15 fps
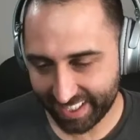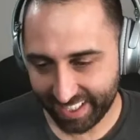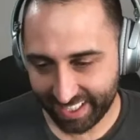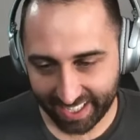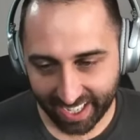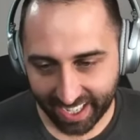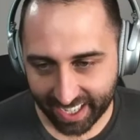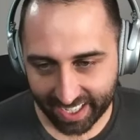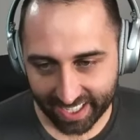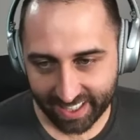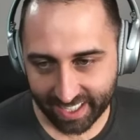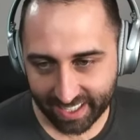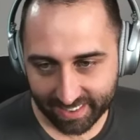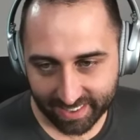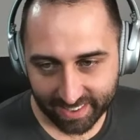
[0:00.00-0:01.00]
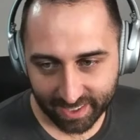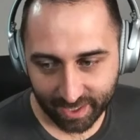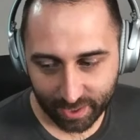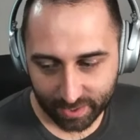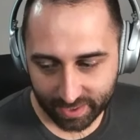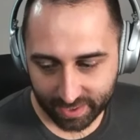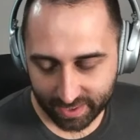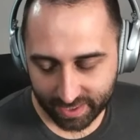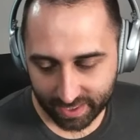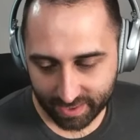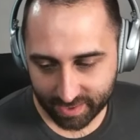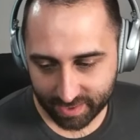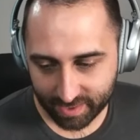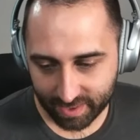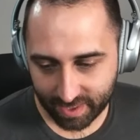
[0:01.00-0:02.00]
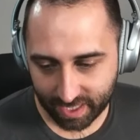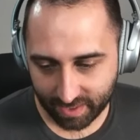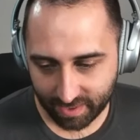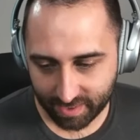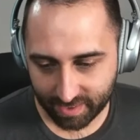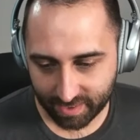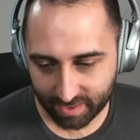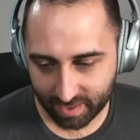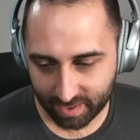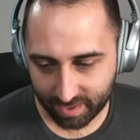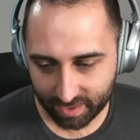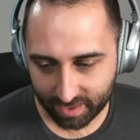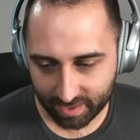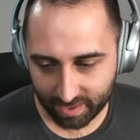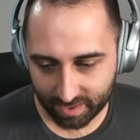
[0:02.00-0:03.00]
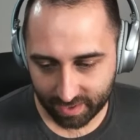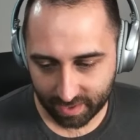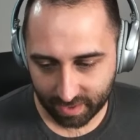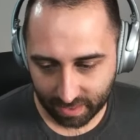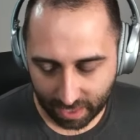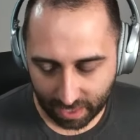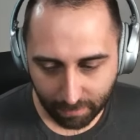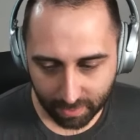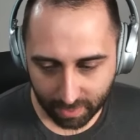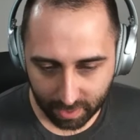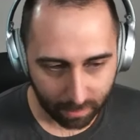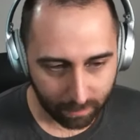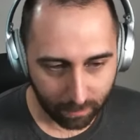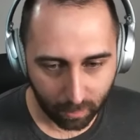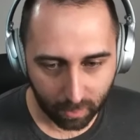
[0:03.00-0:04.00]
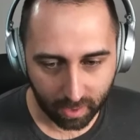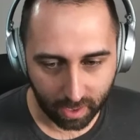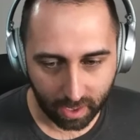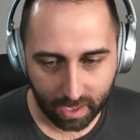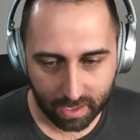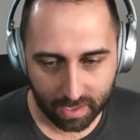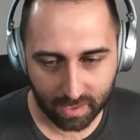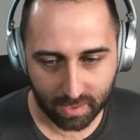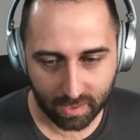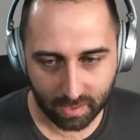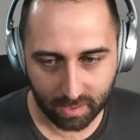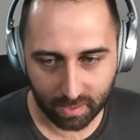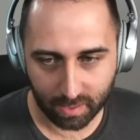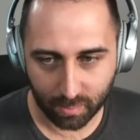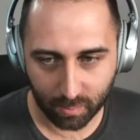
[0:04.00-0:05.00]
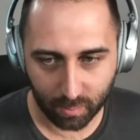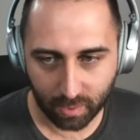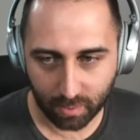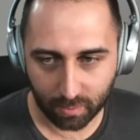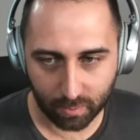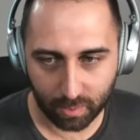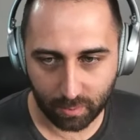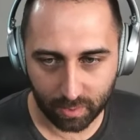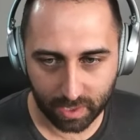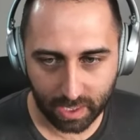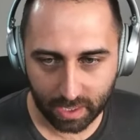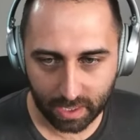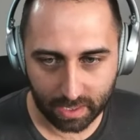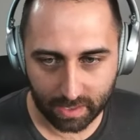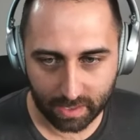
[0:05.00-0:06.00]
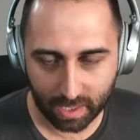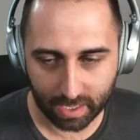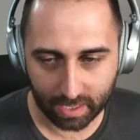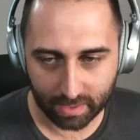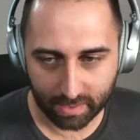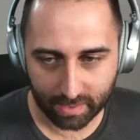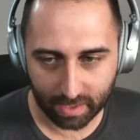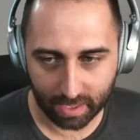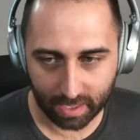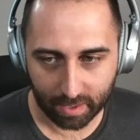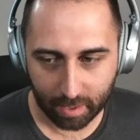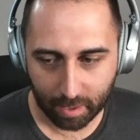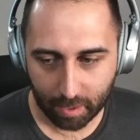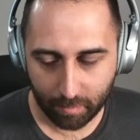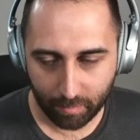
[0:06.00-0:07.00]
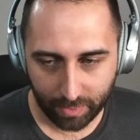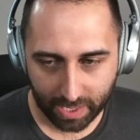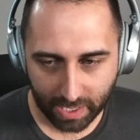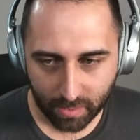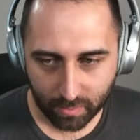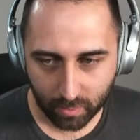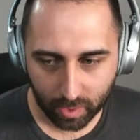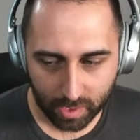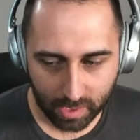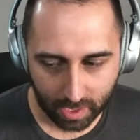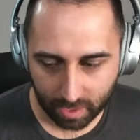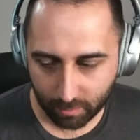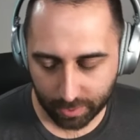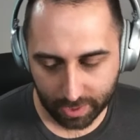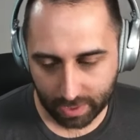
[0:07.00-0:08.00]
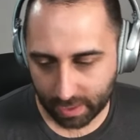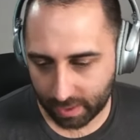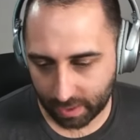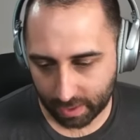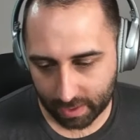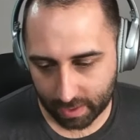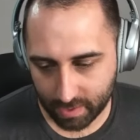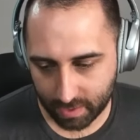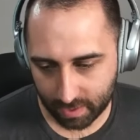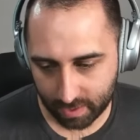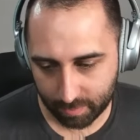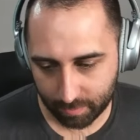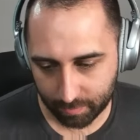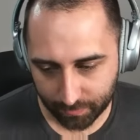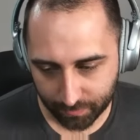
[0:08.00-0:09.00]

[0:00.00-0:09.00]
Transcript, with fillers: yeah. And that's, that's left there for us as we reread these things. That's for us. I really think that's a